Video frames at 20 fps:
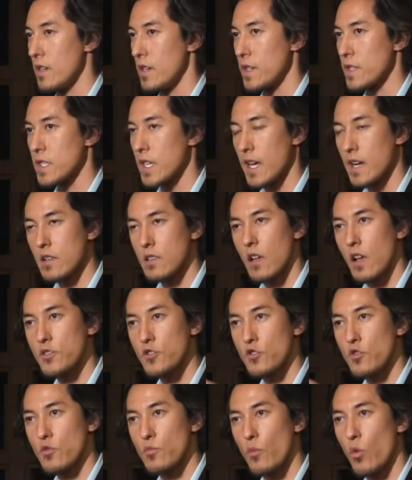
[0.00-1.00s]

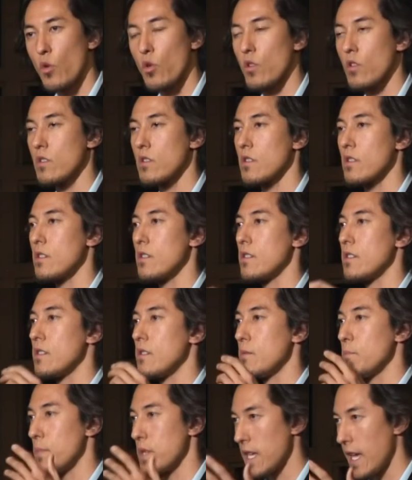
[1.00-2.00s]
psychological, moral,
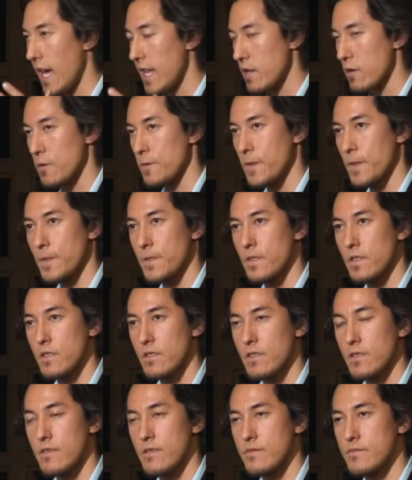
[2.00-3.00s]
mechanical
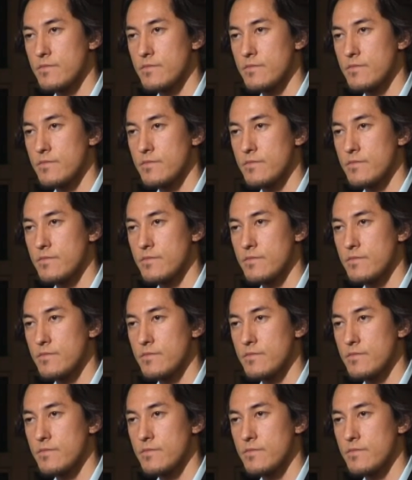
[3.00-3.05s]
distance.